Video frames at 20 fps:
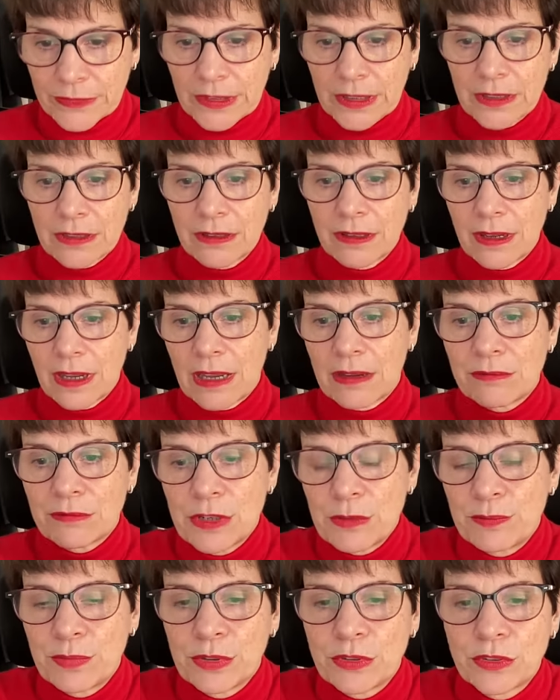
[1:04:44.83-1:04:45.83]
Uh, and
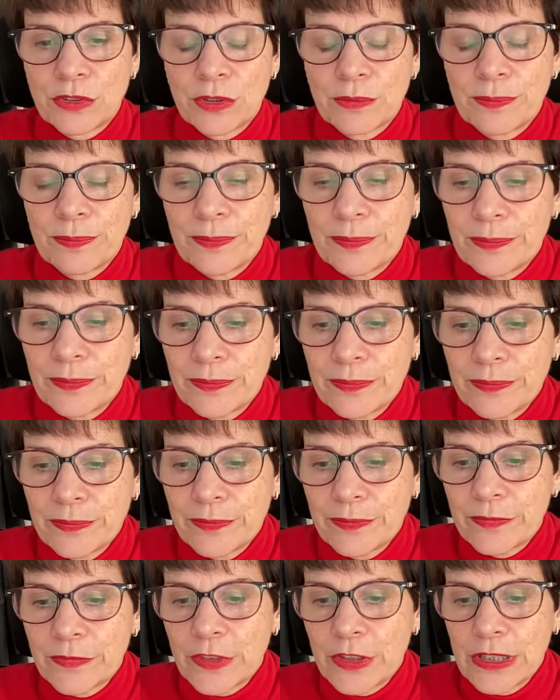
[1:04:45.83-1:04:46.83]
we'll put the,
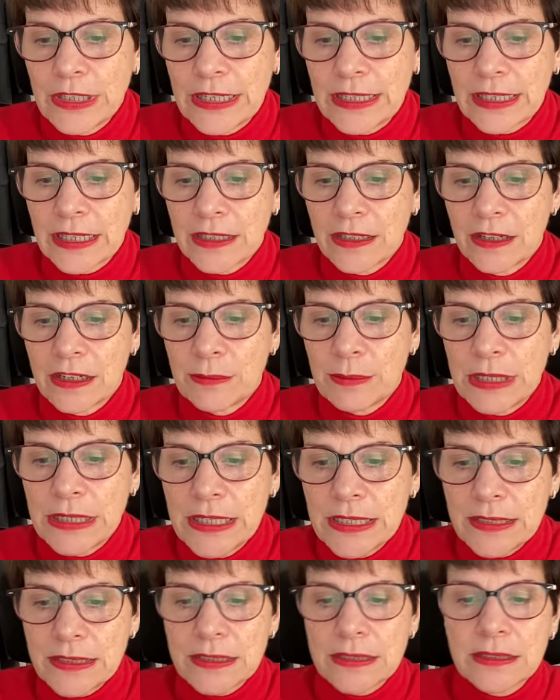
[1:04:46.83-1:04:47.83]
the link here in a
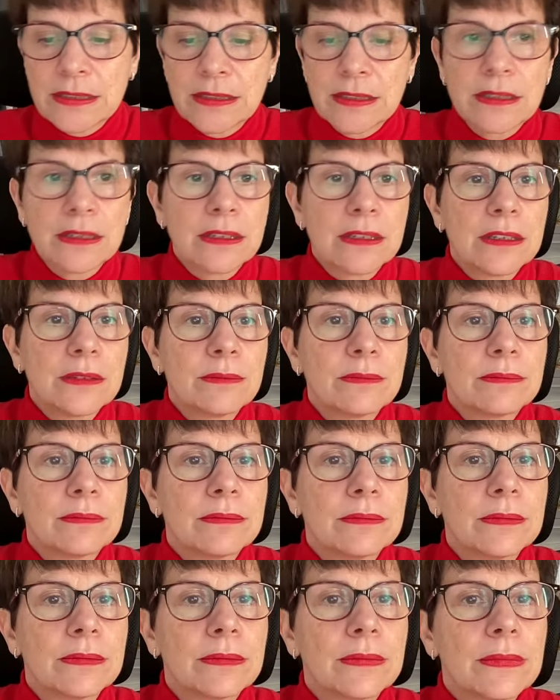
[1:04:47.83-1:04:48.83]
minute. Uh,
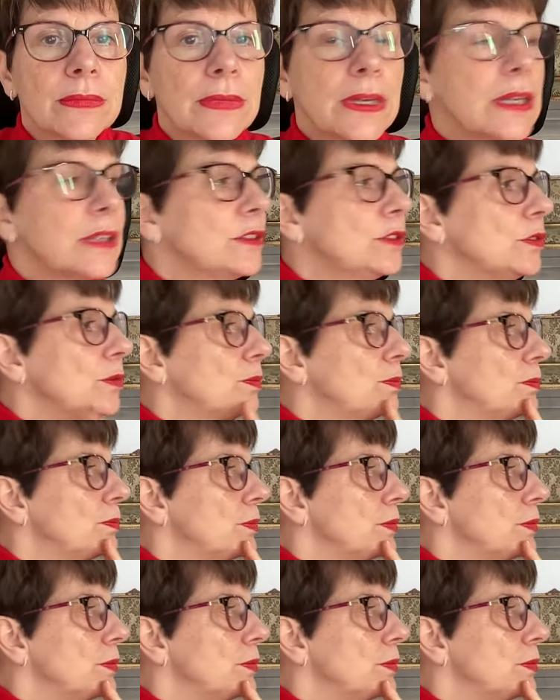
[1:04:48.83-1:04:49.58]
are you